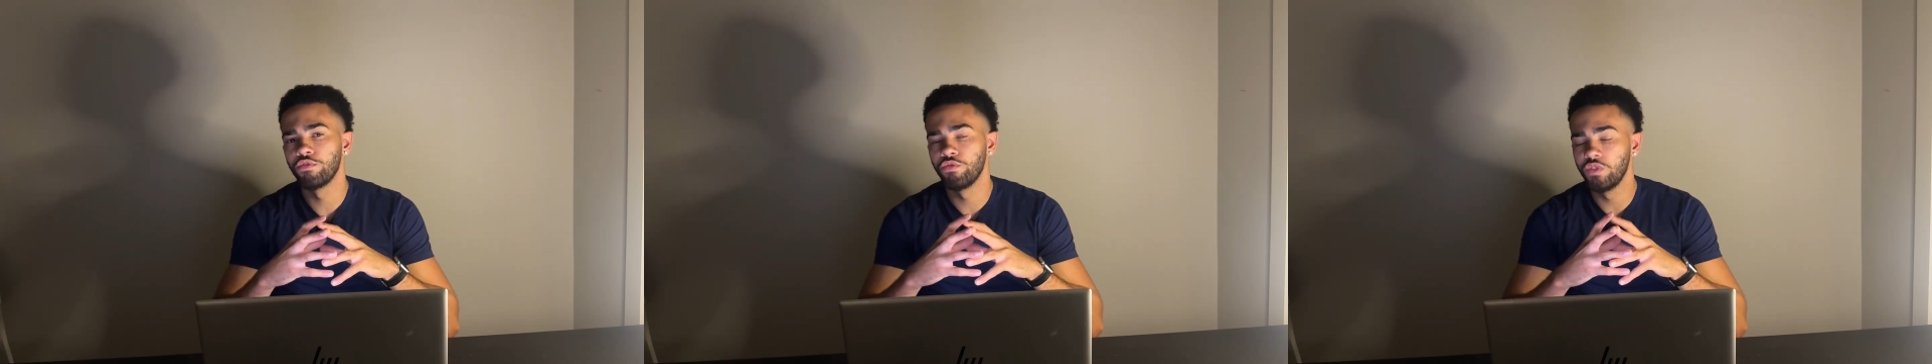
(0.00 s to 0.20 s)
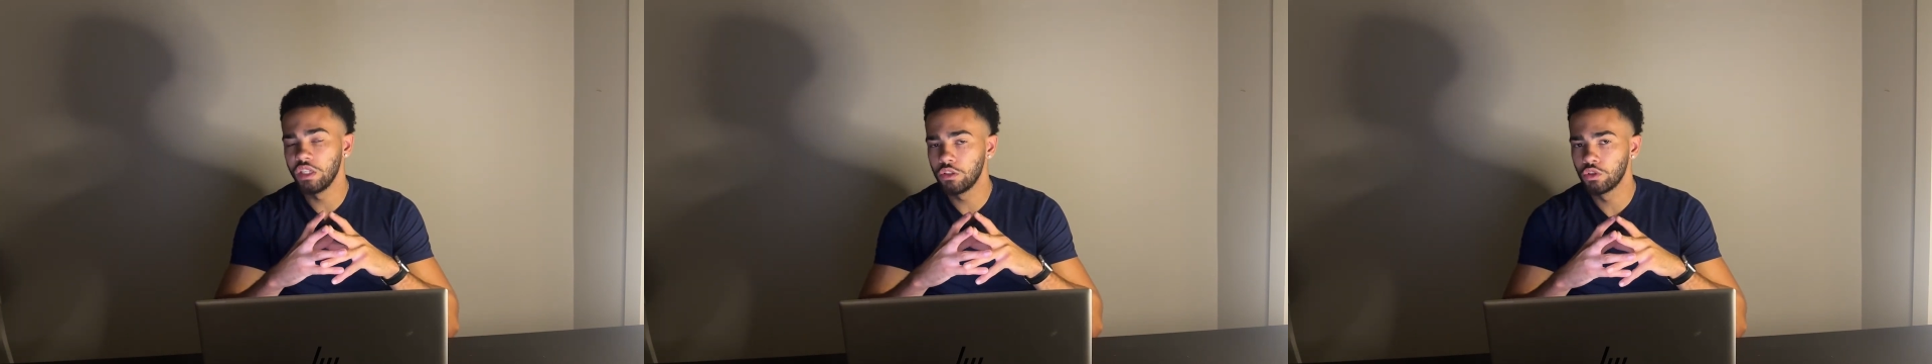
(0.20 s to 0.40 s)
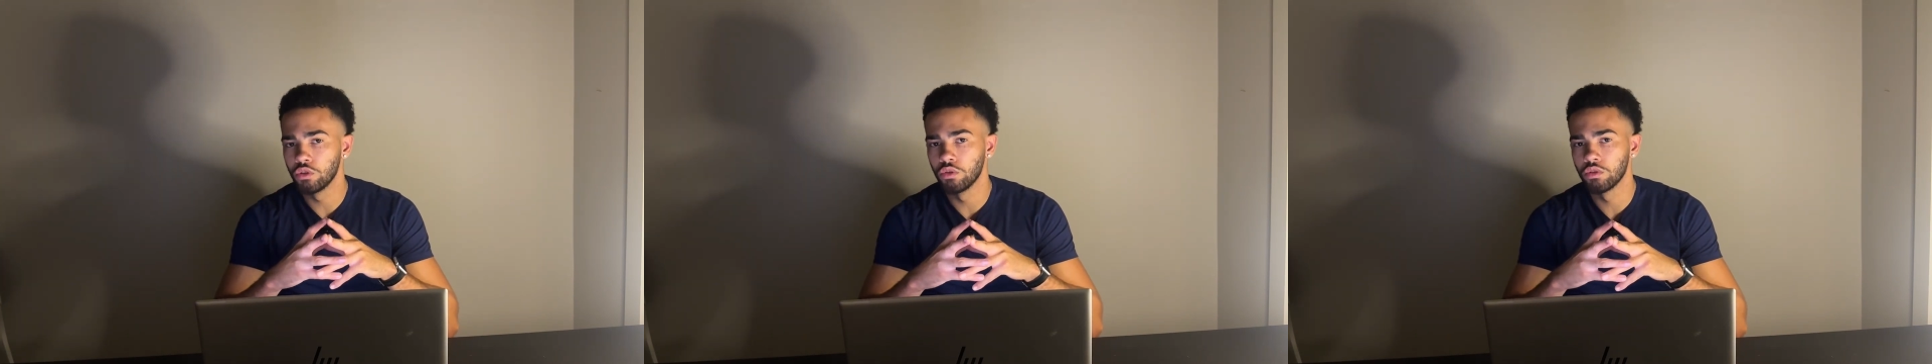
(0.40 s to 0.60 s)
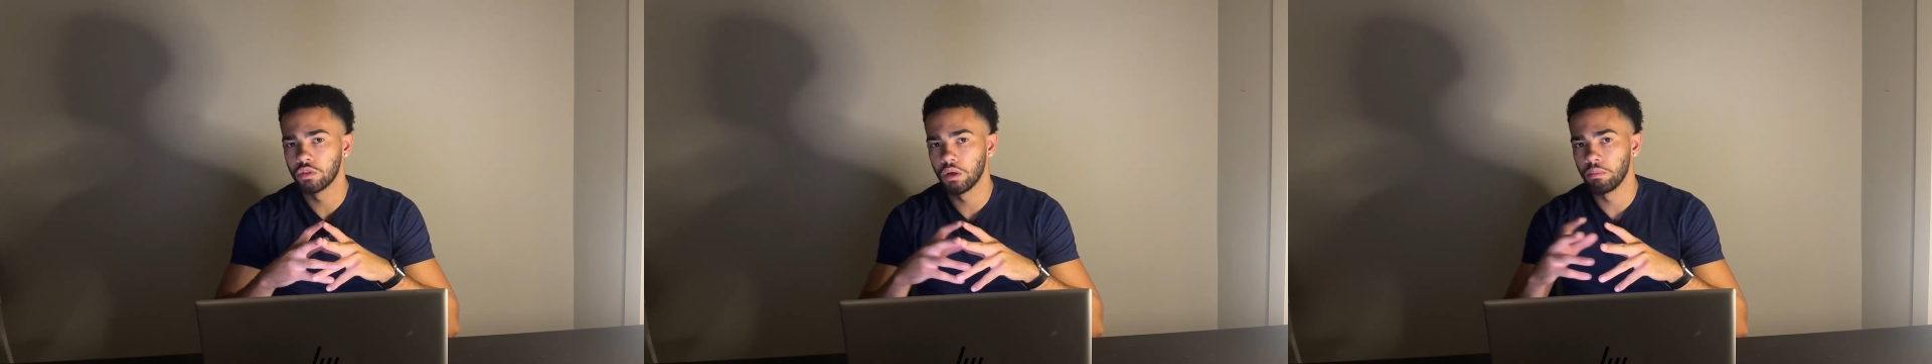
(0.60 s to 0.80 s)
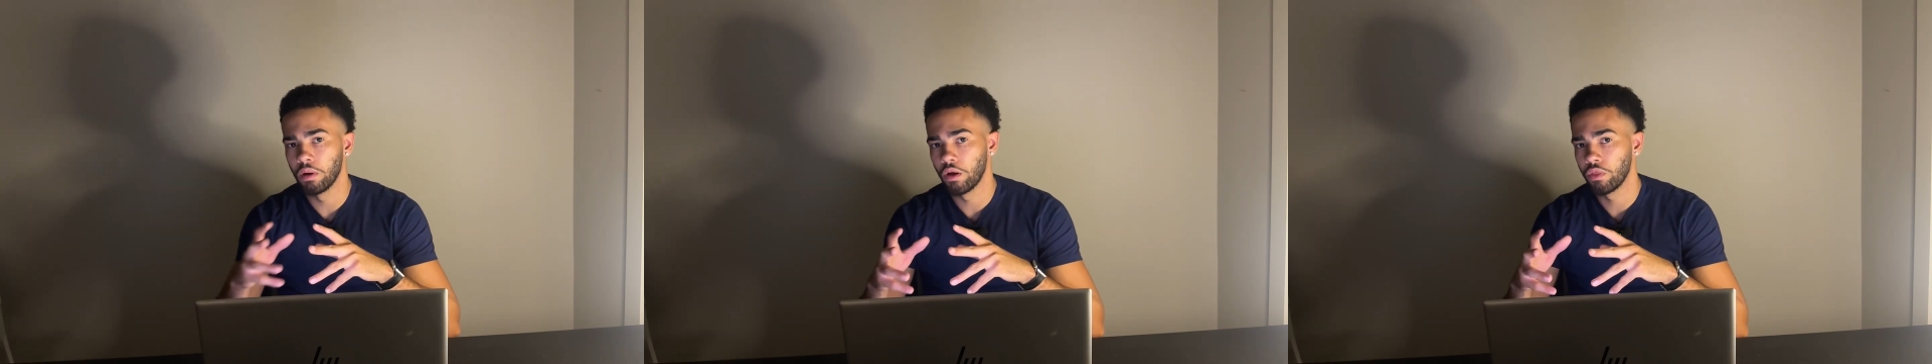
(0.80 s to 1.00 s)
features
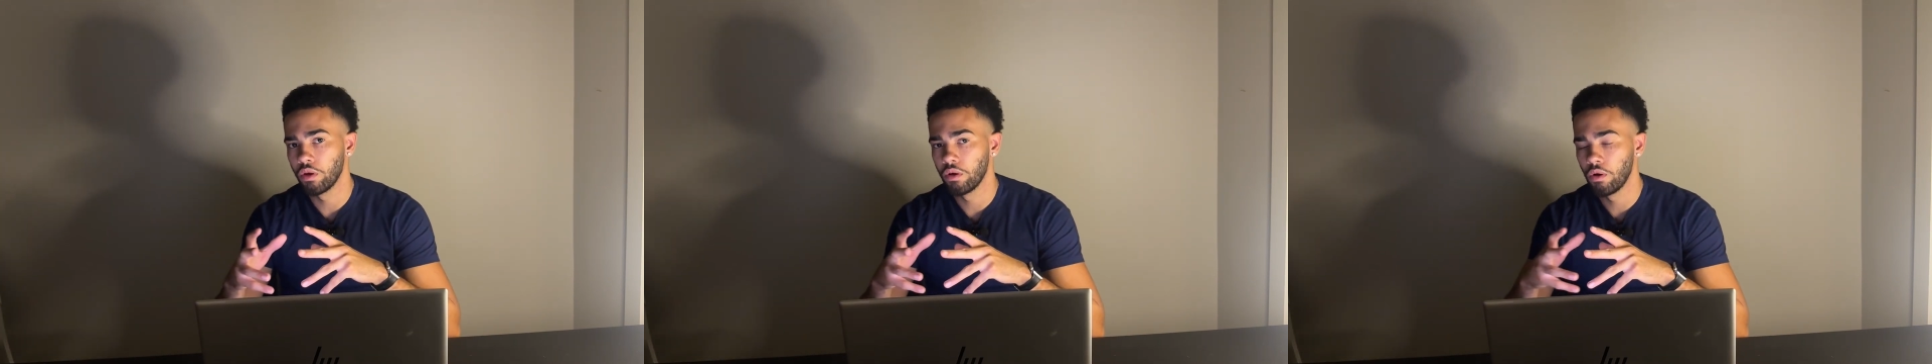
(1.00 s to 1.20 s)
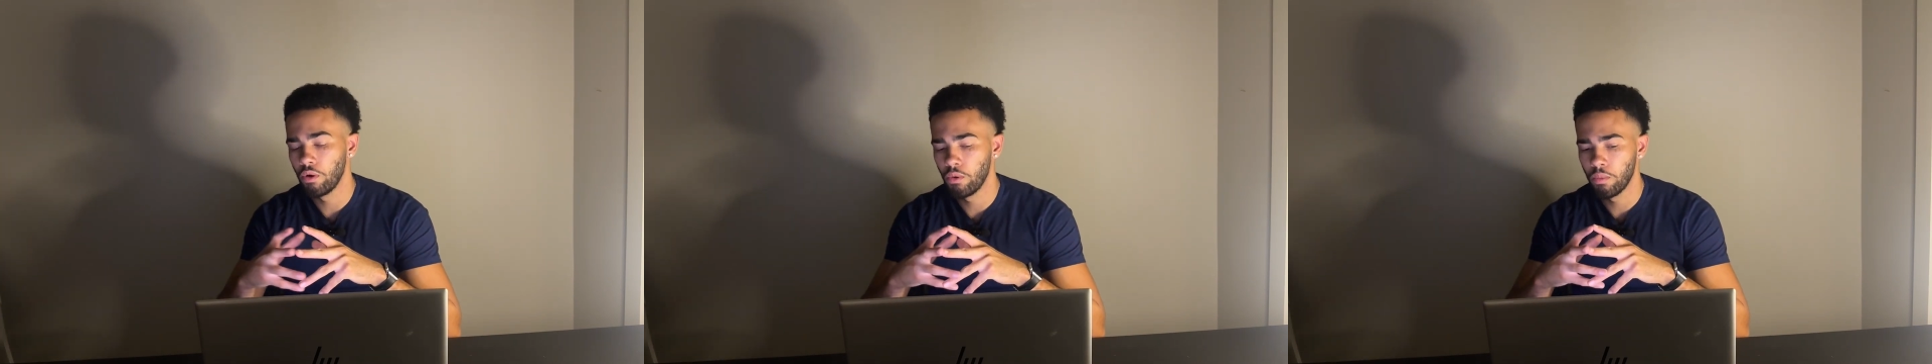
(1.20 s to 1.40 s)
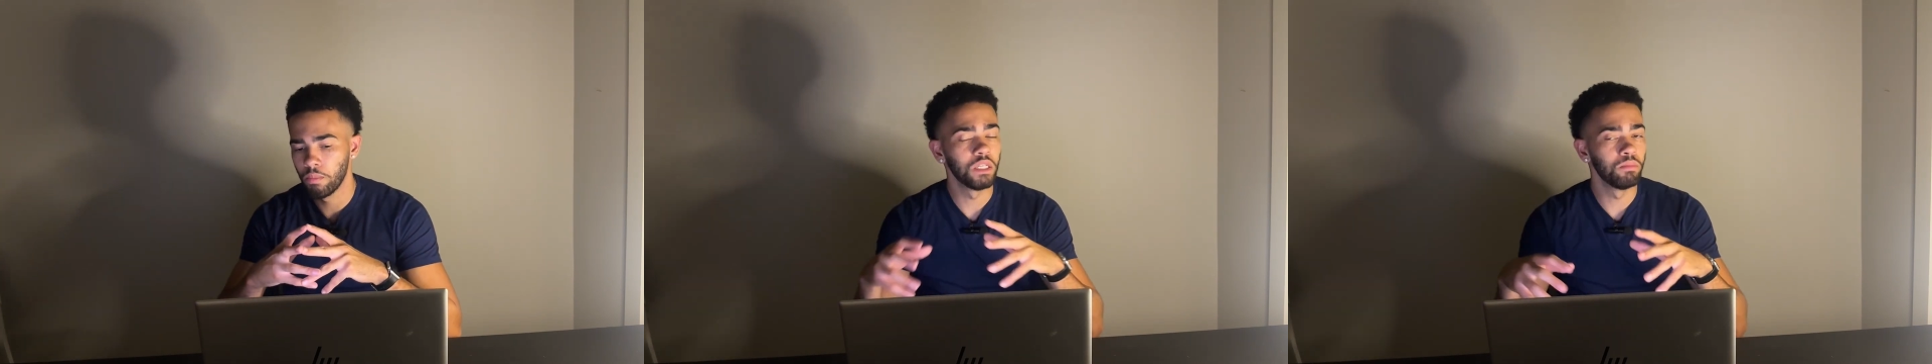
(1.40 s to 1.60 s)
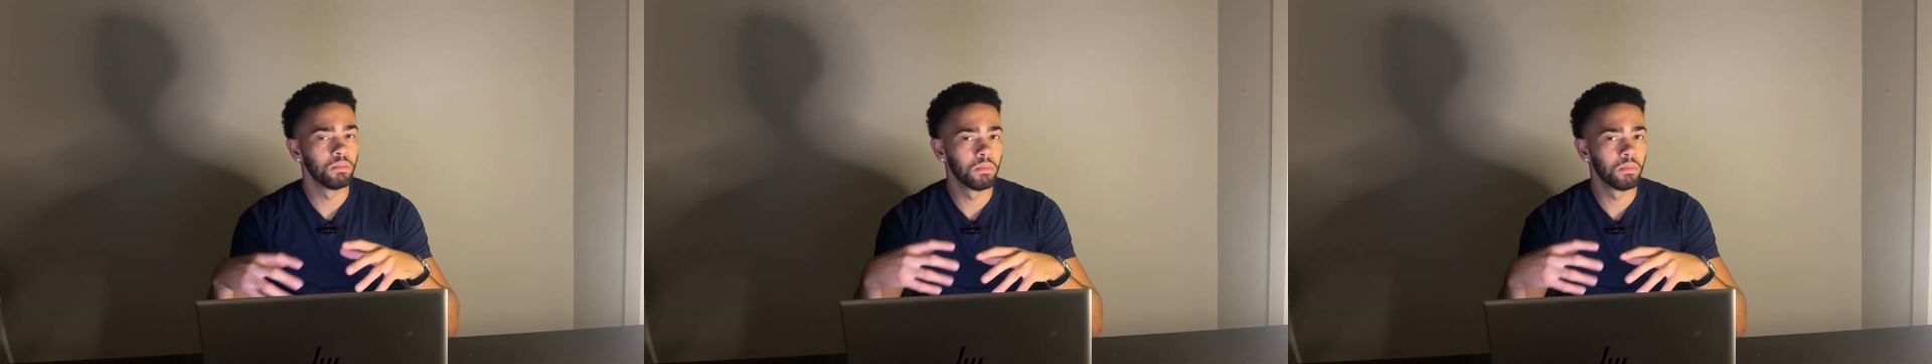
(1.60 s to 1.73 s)
about that home. Keep in